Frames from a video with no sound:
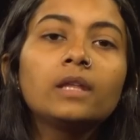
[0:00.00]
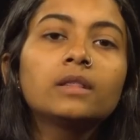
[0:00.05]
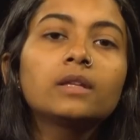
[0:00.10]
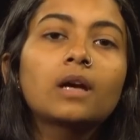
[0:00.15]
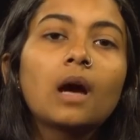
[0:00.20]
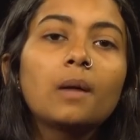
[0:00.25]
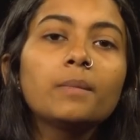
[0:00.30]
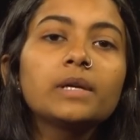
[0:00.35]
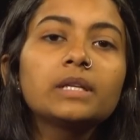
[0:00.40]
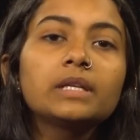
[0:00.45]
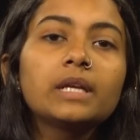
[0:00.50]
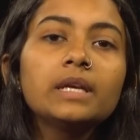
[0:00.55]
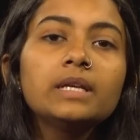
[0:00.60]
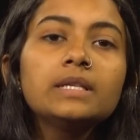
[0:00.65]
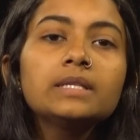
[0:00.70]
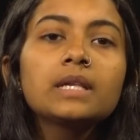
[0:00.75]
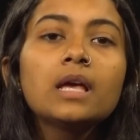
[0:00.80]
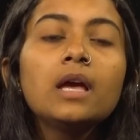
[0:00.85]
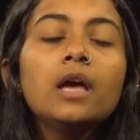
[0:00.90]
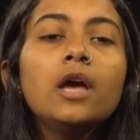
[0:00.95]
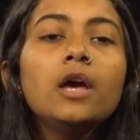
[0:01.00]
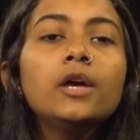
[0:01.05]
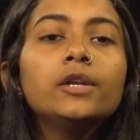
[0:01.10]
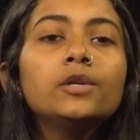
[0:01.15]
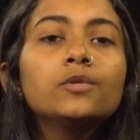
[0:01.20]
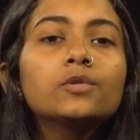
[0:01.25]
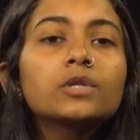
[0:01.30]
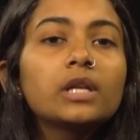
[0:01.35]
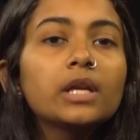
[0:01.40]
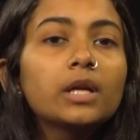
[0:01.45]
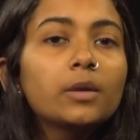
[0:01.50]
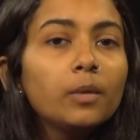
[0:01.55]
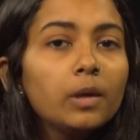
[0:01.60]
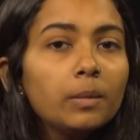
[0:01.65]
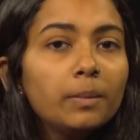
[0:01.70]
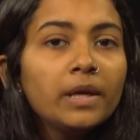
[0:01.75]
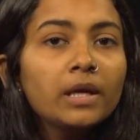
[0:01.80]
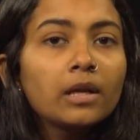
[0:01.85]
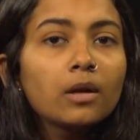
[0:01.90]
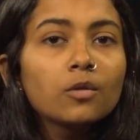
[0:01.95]
In the coming days, NewsClick
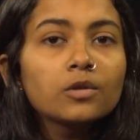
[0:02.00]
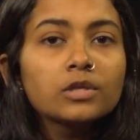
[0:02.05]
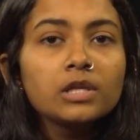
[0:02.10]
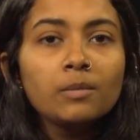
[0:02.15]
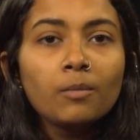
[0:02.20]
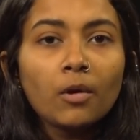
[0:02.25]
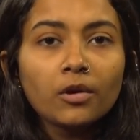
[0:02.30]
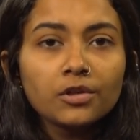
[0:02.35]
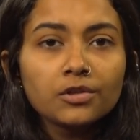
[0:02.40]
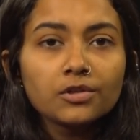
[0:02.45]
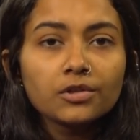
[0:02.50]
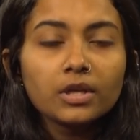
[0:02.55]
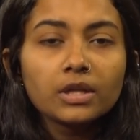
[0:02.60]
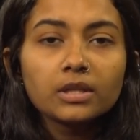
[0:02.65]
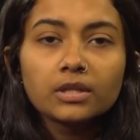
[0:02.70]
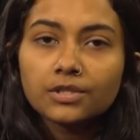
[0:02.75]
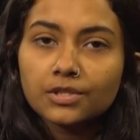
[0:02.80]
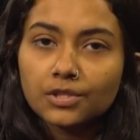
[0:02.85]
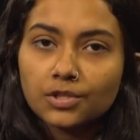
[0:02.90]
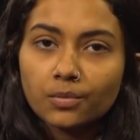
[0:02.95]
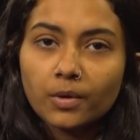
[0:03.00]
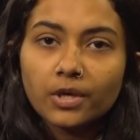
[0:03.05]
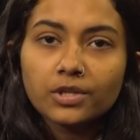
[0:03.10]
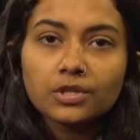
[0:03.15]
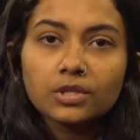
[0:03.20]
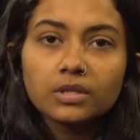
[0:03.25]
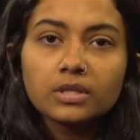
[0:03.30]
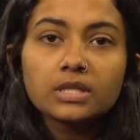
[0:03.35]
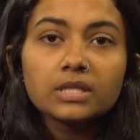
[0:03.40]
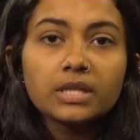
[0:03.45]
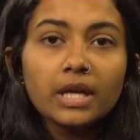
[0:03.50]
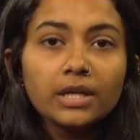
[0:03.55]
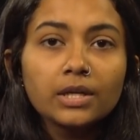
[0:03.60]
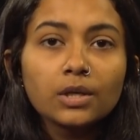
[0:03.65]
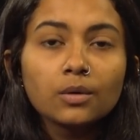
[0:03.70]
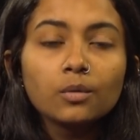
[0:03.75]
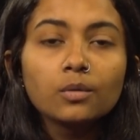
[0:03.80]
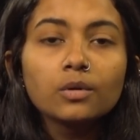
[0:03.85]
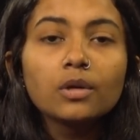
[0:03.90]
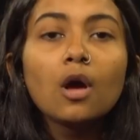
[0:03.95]
will be closely monitoring the situation. Stay
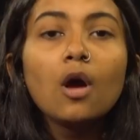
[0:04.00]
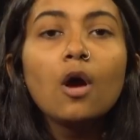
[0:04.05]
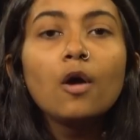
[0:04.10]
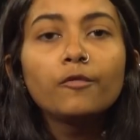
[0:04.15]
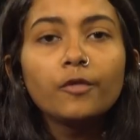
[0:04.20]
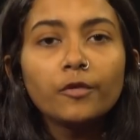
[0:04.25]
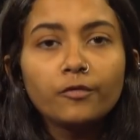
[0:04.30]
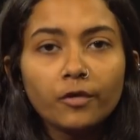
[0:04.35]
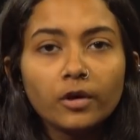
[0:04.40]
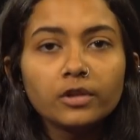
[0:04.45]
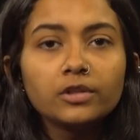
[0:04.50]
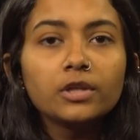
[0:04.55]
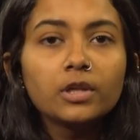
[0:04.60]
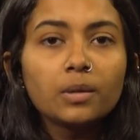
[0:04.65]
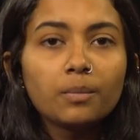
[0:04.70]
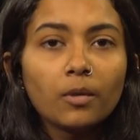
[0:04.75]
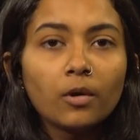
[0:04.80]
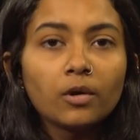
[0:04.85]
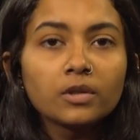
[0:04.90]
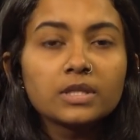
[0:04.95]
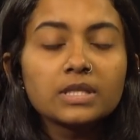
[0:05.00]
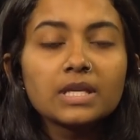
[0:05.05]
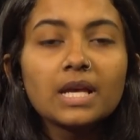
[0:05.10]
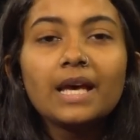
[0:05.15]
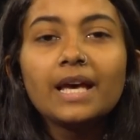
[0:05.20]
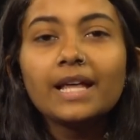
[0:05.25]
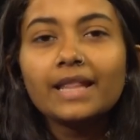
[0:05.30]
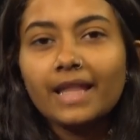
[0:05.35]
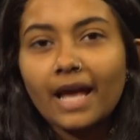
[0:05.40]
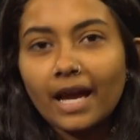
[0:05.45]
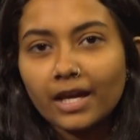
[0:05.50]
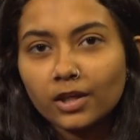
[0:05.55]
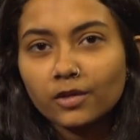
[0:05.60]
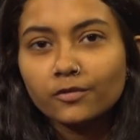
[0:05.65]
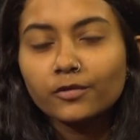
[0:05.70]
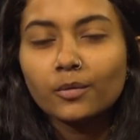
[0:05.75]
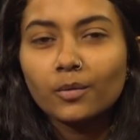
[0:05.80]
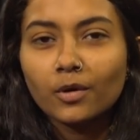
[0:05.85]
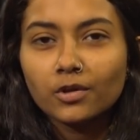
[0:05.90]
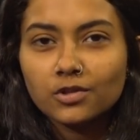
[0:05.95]
tuned for further reports. Thank you
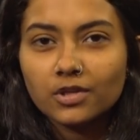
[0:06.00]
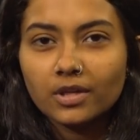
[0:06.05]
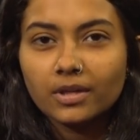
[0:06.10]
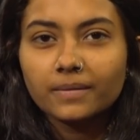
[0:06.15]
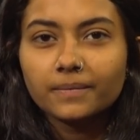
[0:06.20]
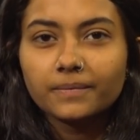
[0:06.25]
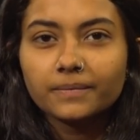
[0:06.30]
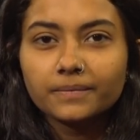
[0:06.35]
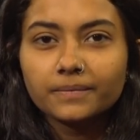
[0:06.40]
for watching.